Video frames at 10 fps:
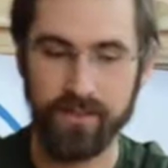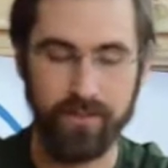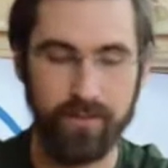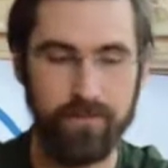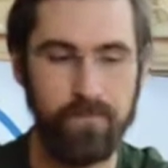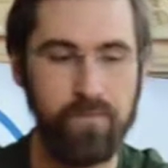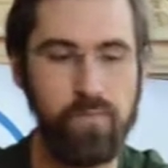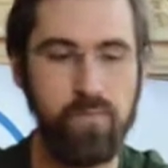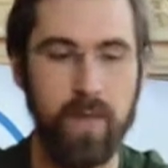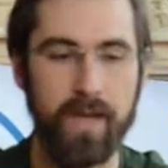year
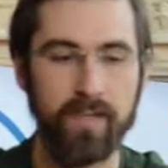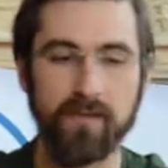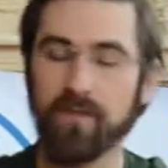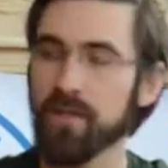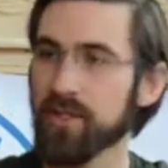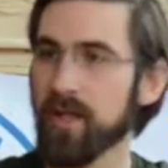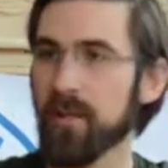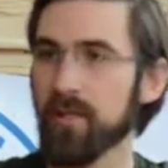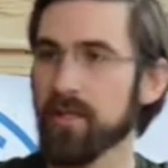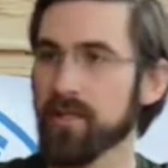and is finishing
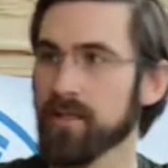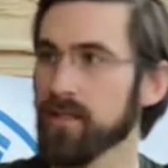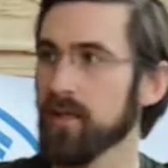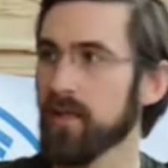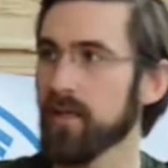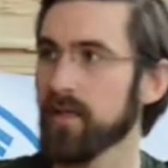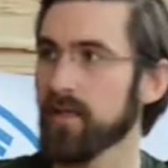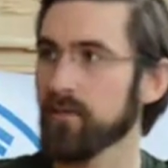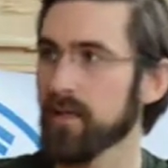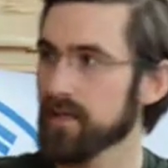up his
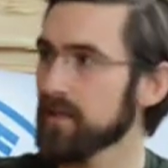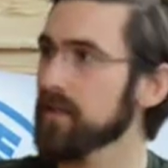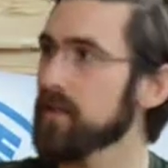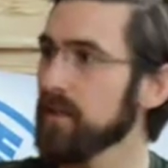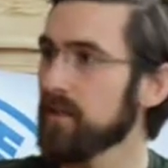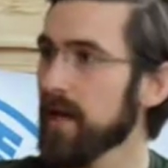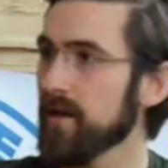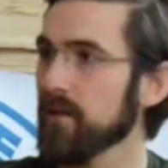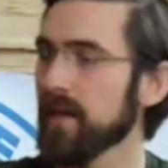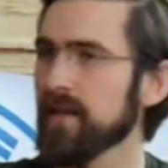residency
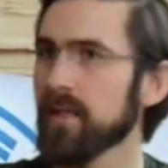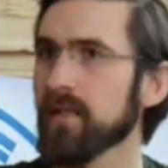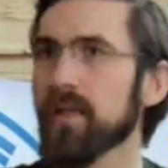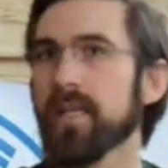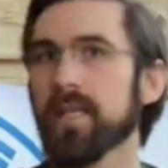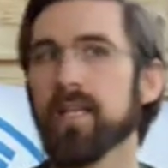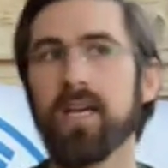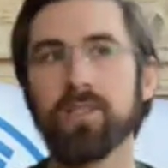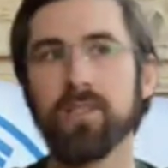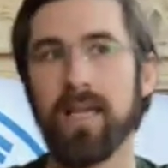now. And then he
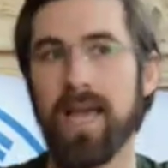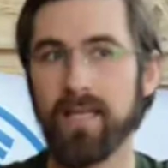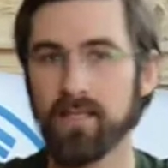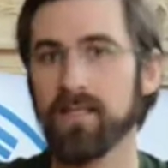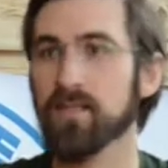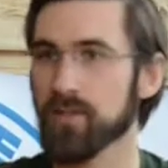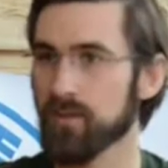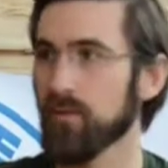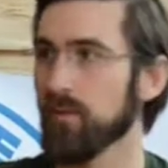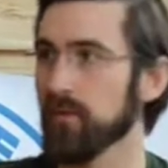actually ends his
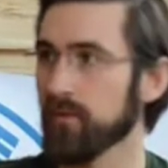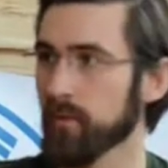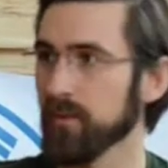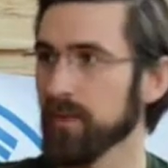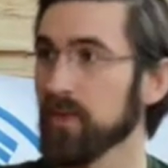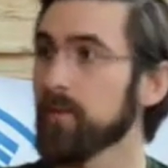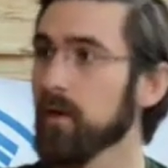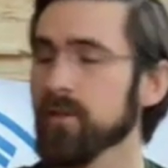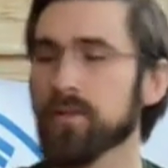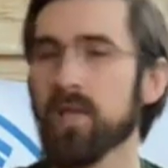school formally in
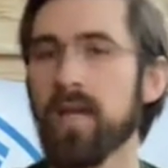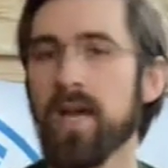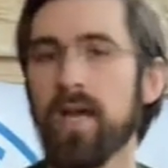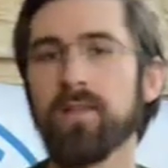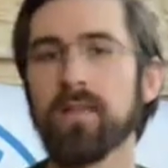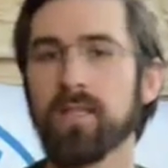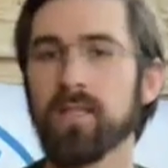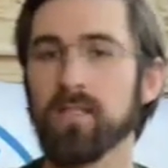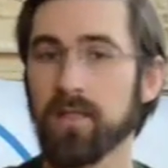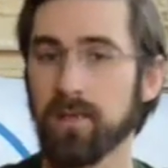March. And then he
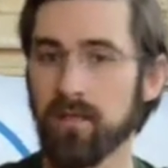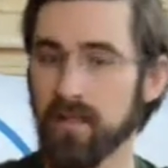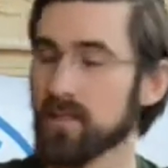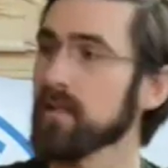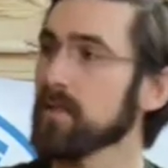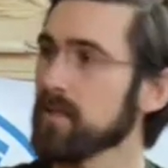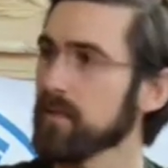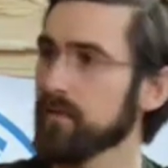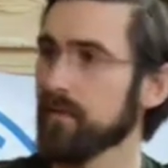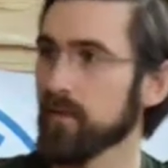does a
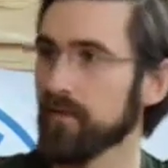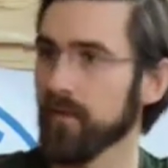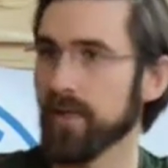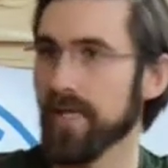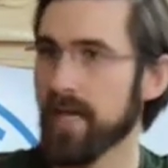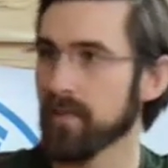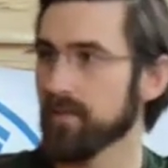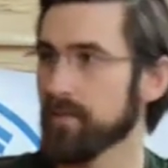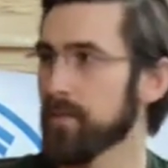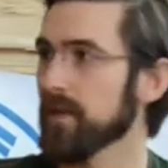thesis for the very end
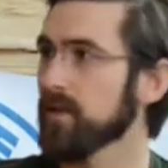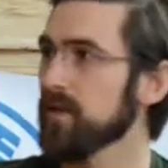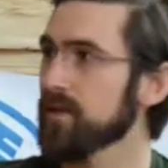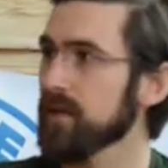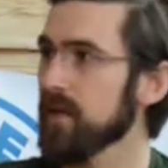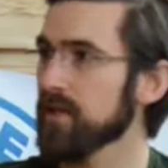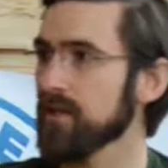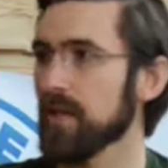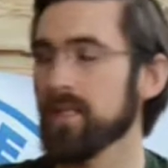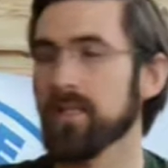of his medical
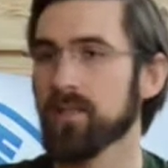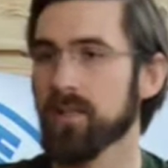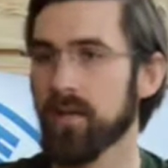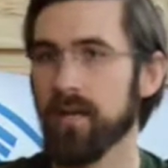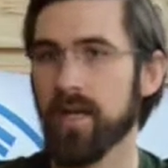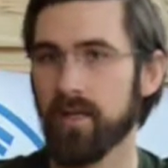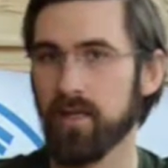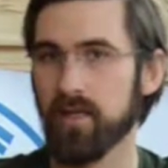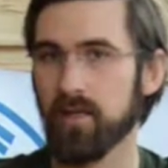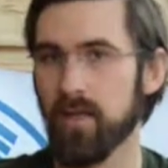education, and he's done that
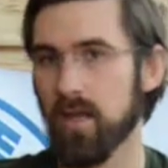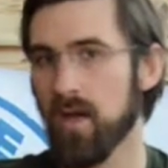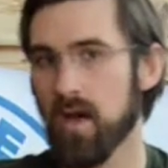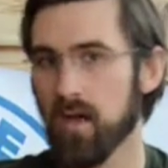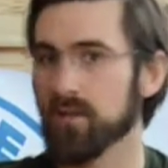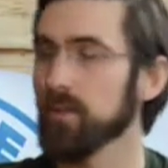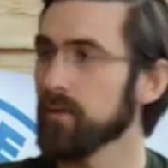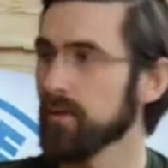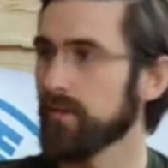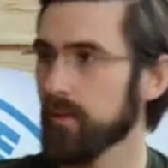in
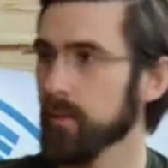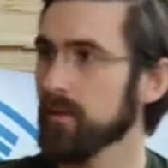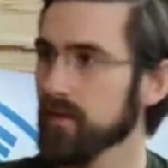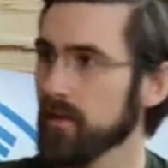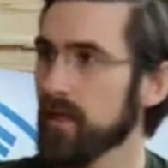October, November